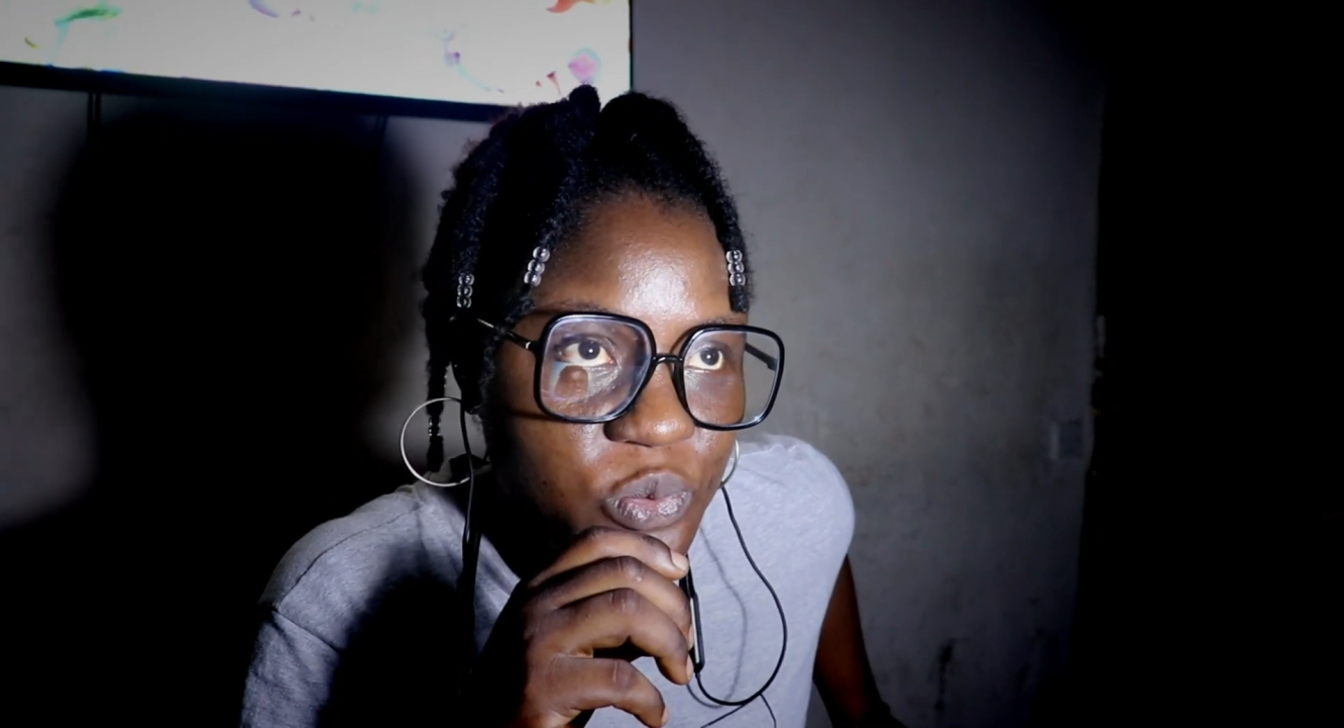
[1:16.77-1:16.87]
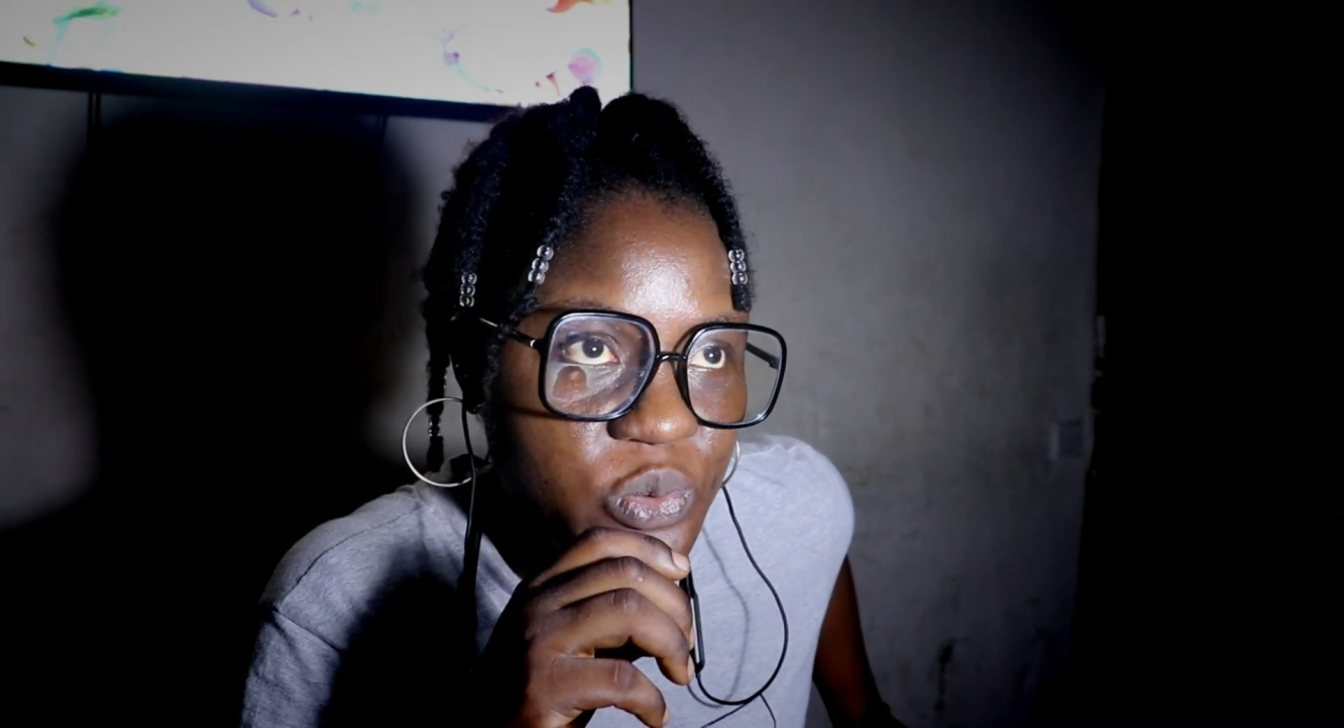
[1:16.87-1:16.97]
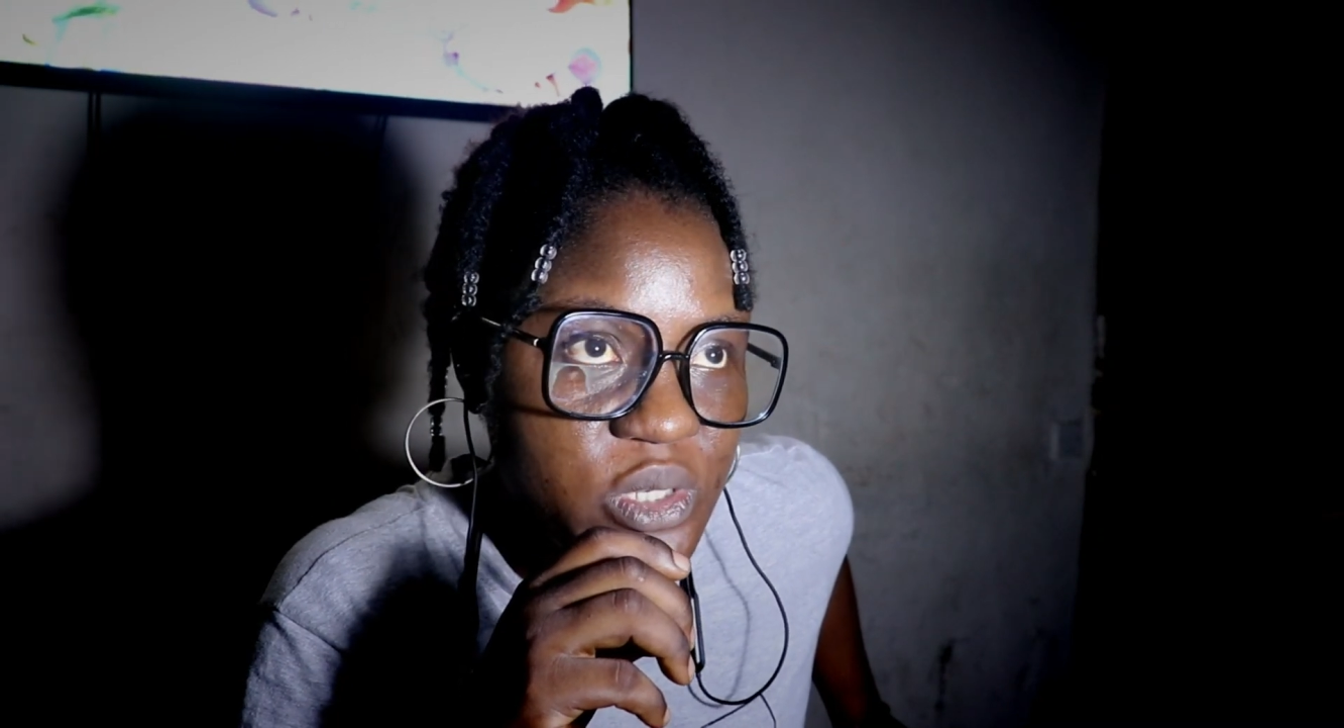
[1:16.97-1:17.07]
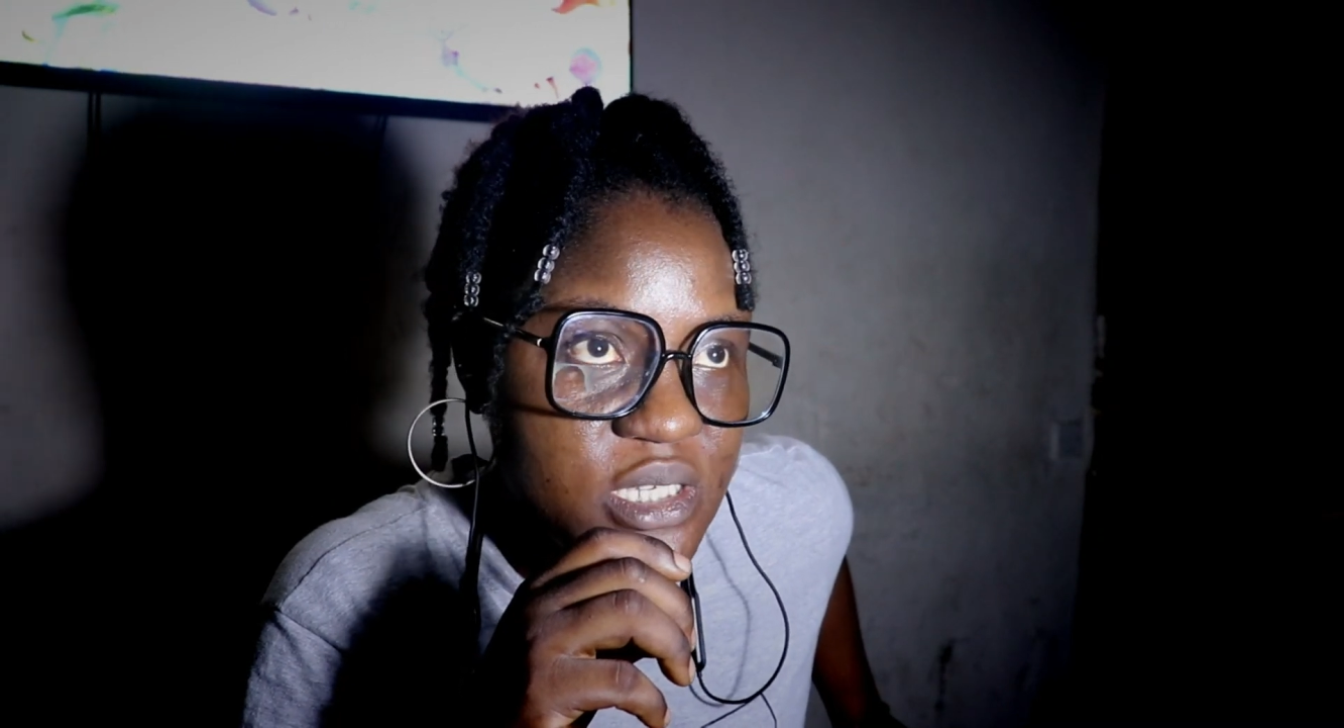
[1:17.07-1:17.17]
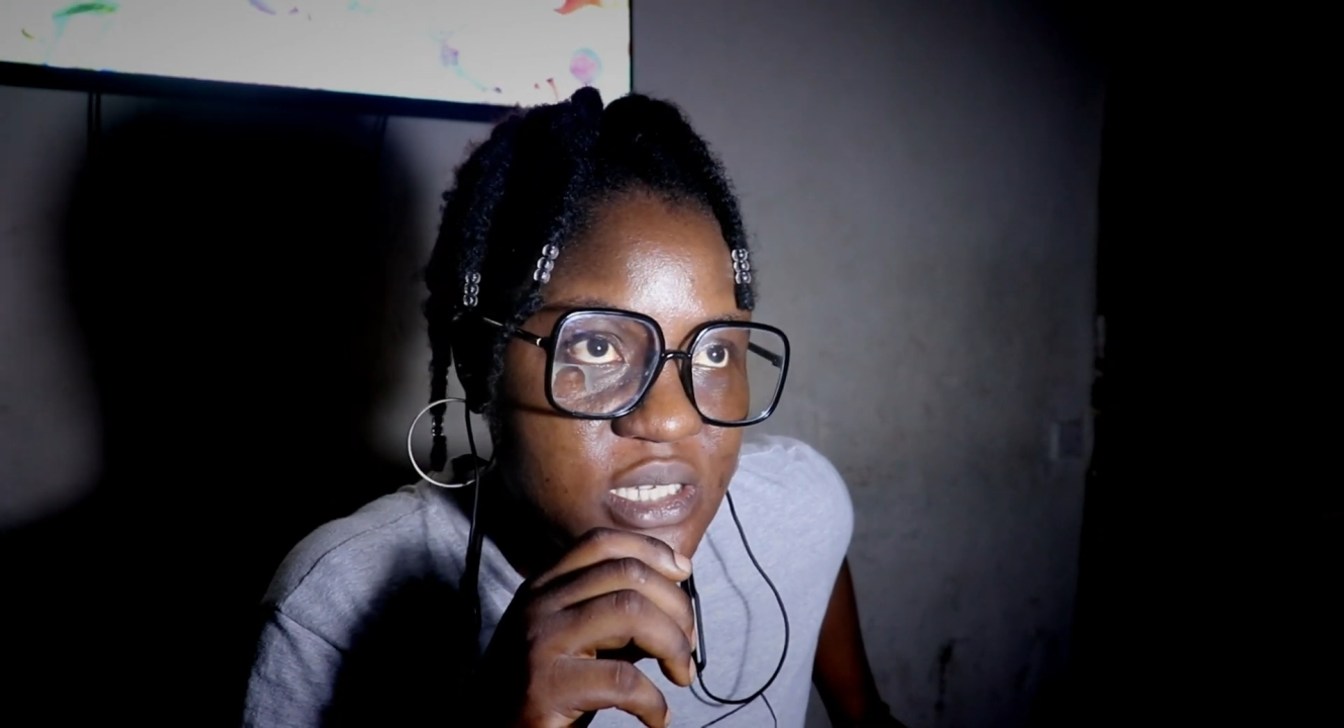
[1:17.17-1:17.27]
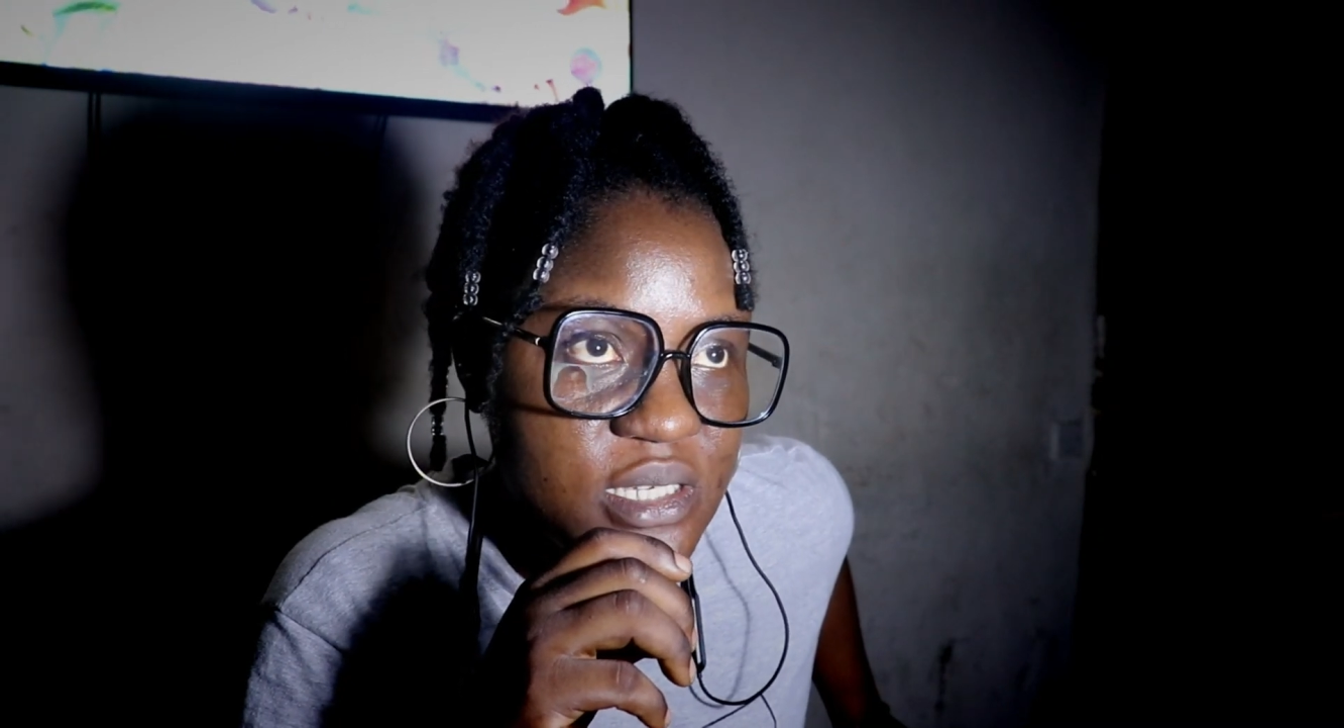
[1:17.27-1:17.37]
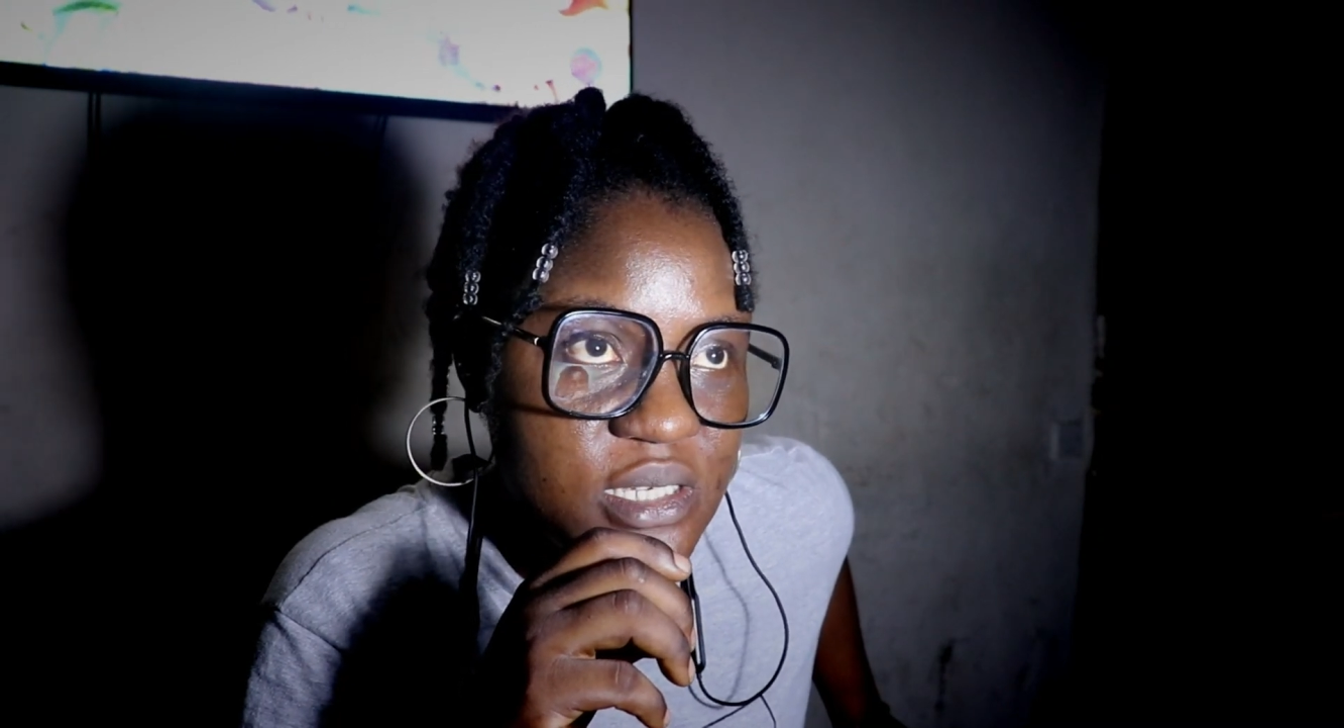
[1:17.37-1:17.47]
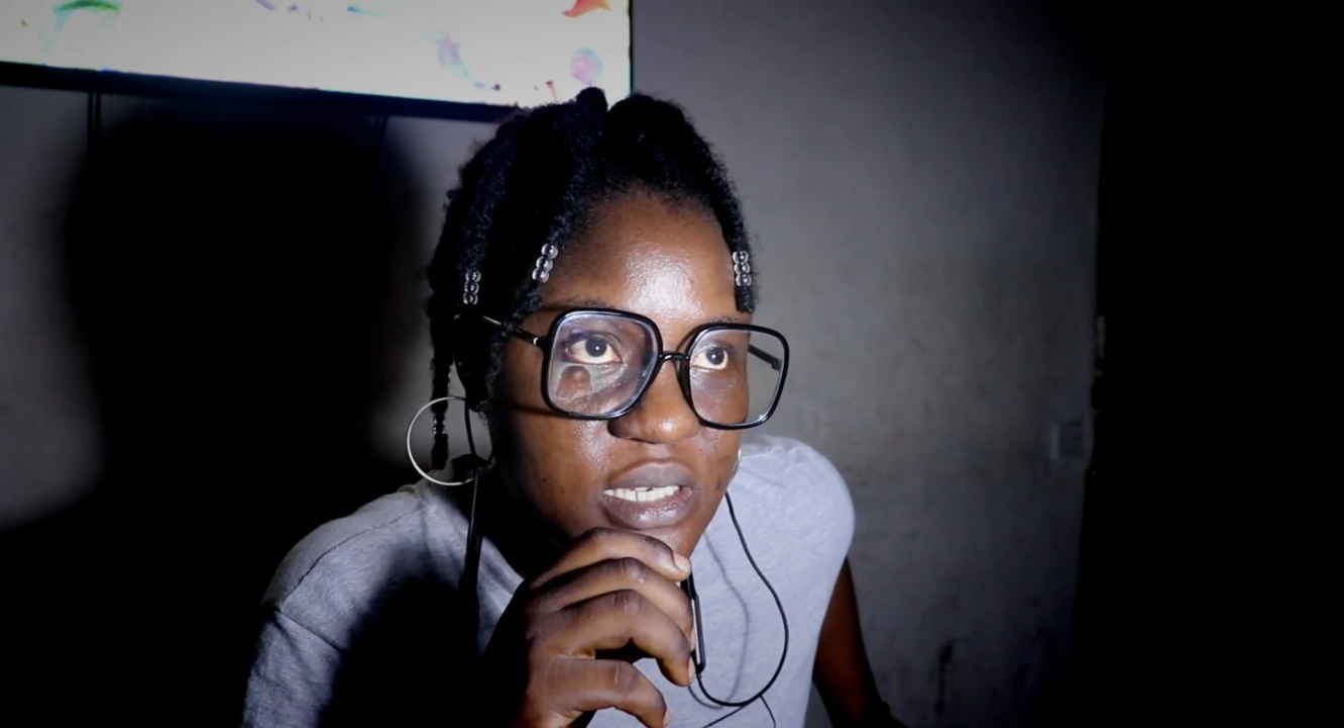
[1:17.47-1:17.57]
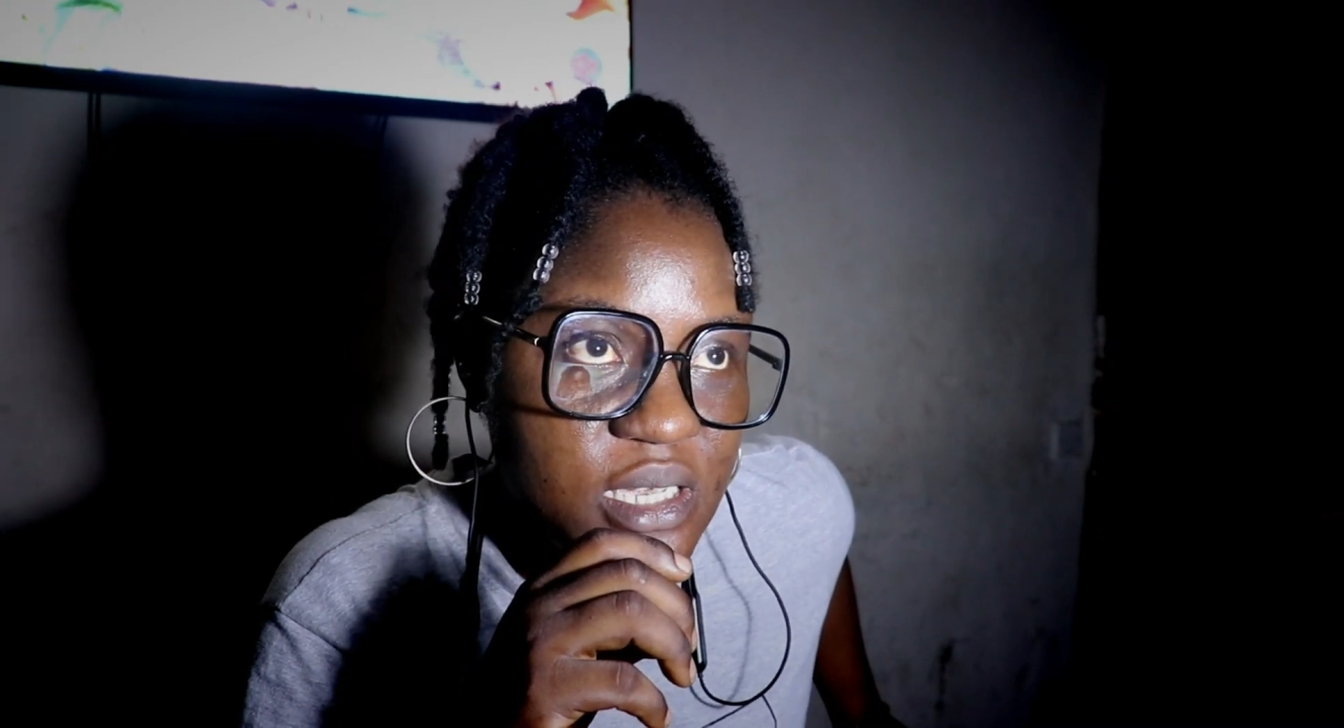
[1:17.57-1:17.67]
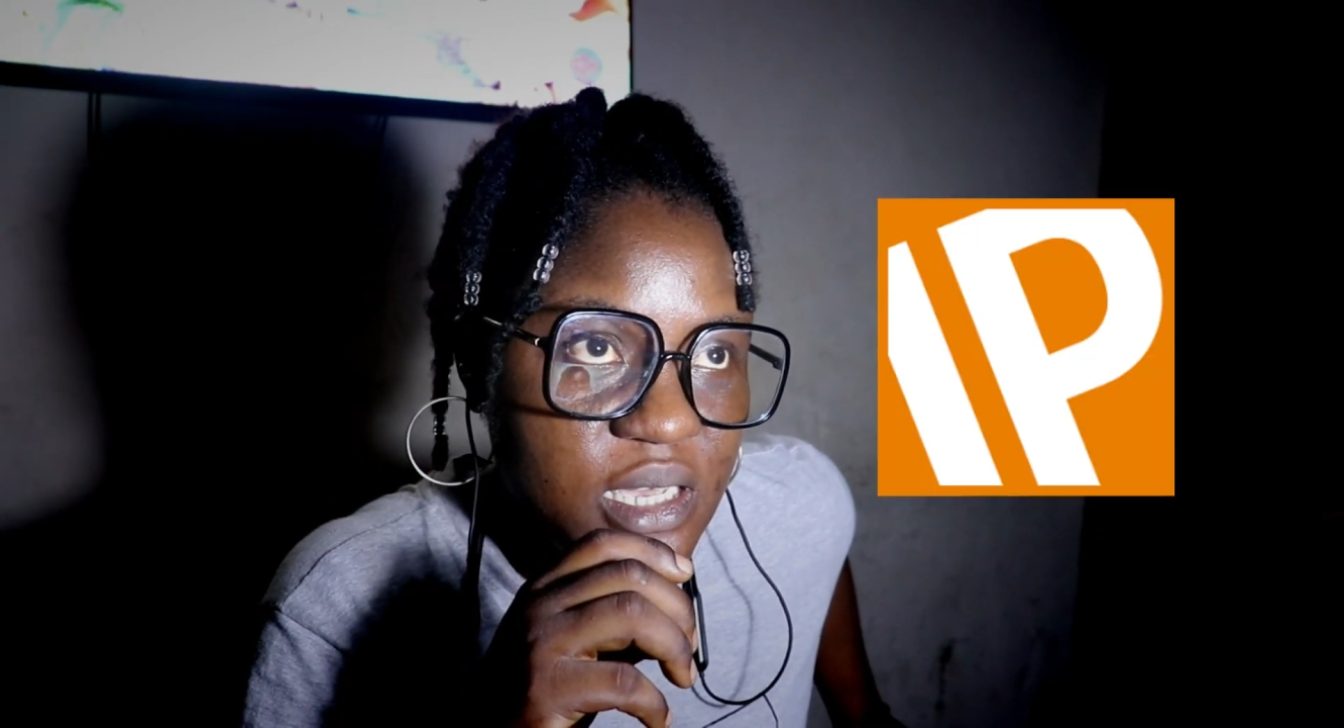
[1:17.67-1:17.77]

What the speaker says: with